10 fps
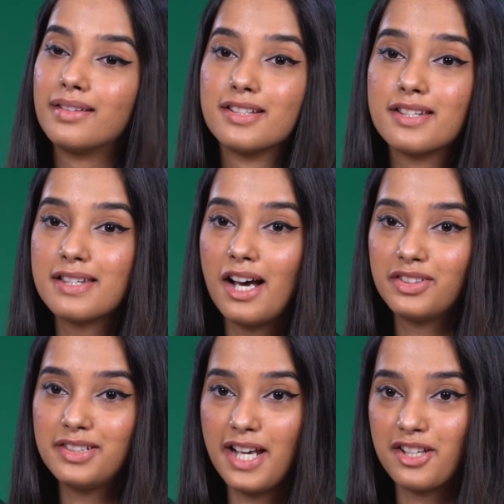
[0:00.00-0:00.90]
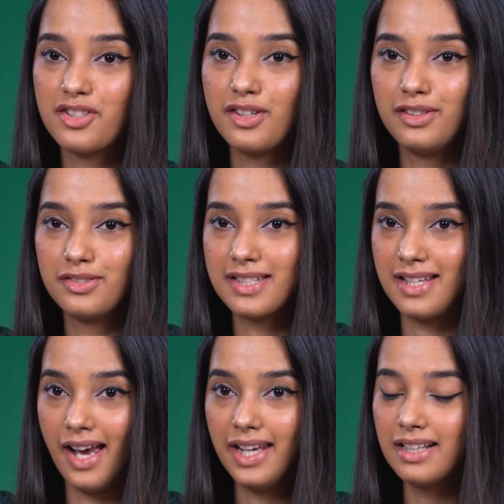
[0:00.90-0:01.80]
This is how the texture looks
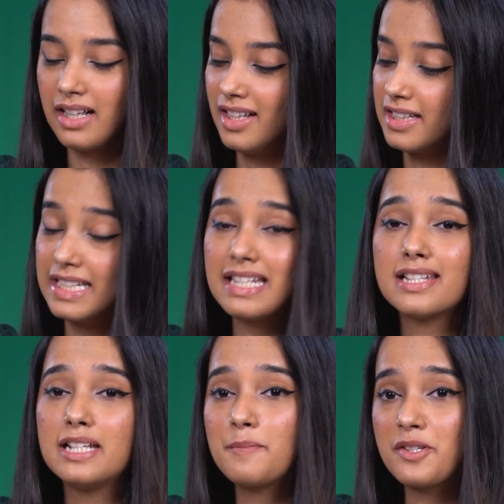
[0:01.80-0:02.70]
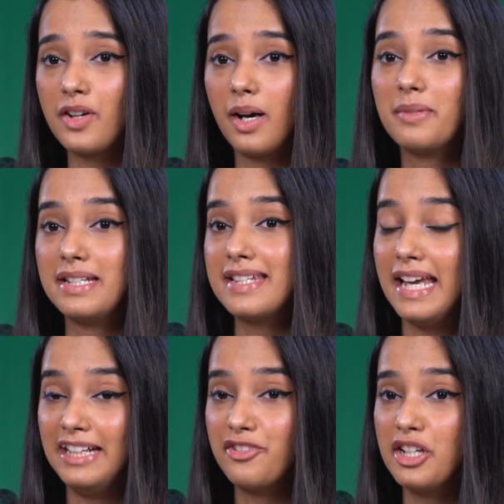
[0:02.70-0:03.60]
like. This lip scrub is
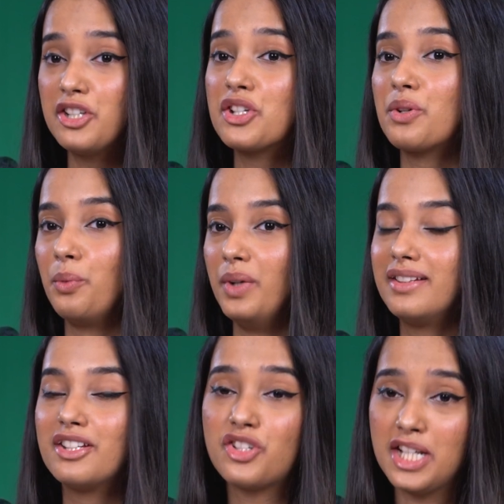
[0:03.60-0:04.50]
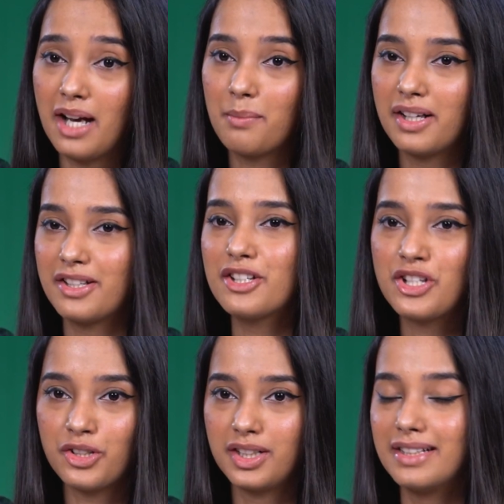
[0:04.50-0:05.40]
enriched with shea butter,
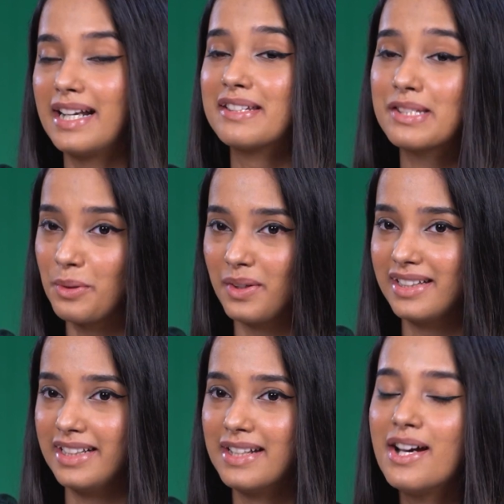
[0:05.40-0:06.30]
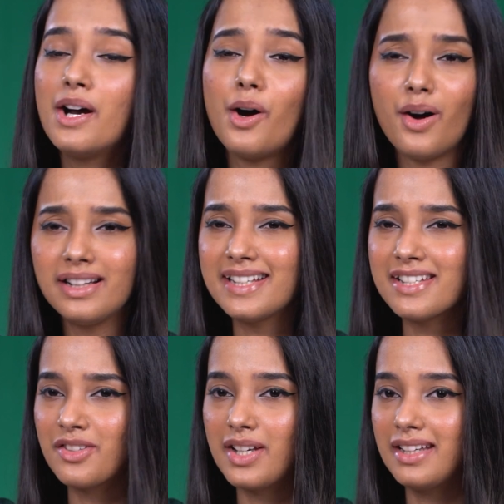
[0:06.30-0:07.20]
sugar and squalene. All
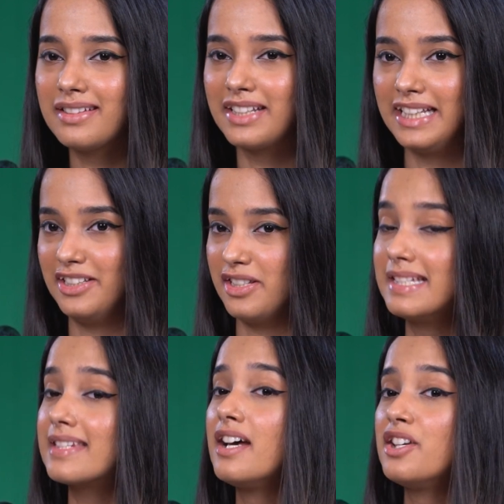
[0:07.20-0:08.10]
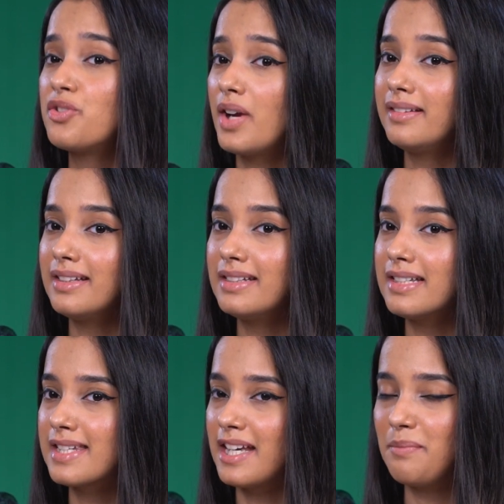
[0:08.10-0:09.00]
these three ingredients strengthen
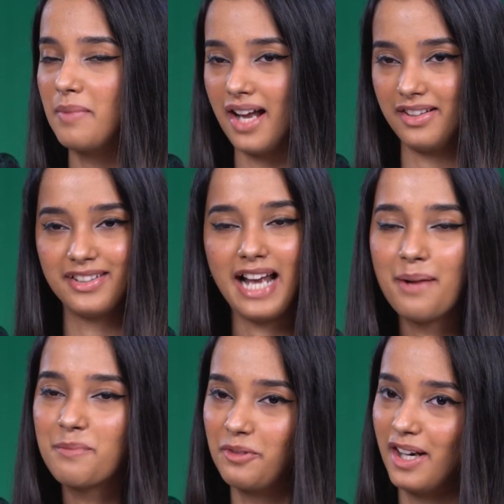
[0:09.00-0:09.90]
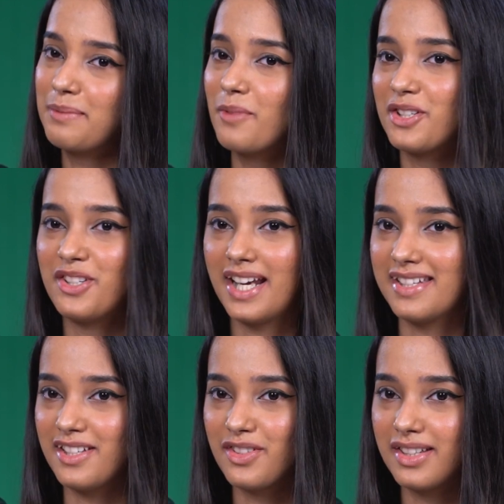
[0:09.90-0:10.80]
the skin barrier and provide
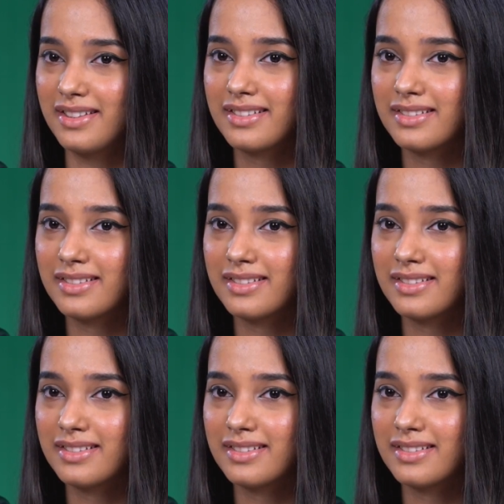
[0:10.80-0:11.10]
moisturization.